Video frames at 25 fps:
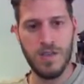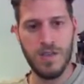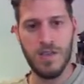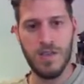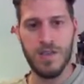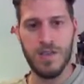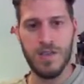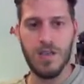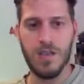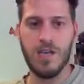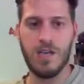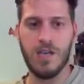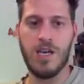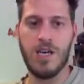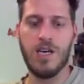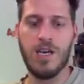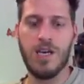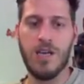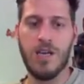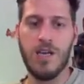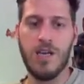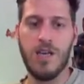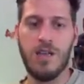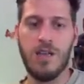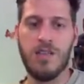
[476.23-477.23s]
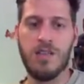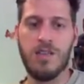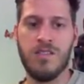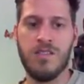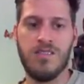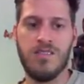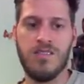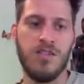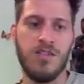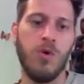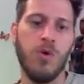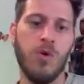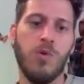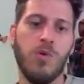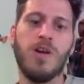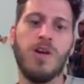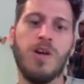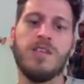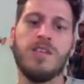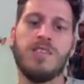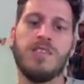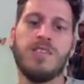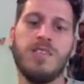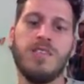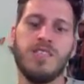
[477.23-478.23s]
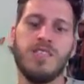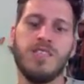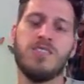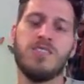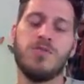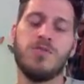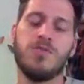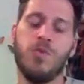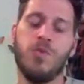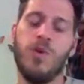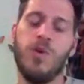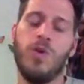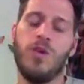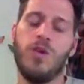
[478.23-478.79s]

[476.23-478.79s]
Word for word: and so this will